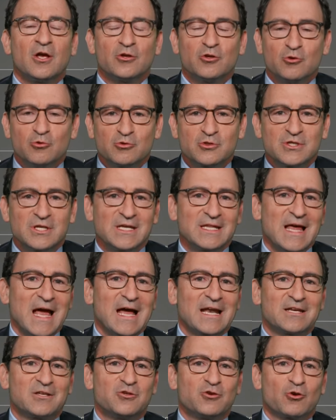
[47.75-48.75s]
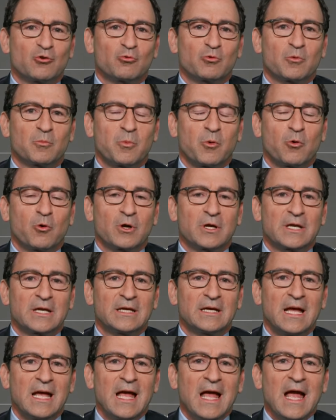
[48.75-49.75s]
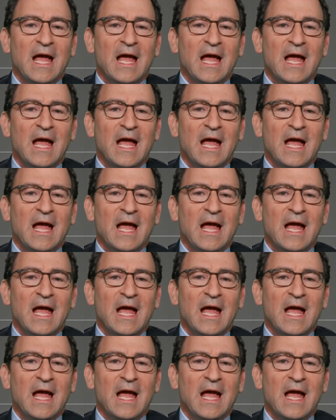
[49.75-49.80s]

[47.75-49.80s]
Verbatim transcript: You see that in your reporting.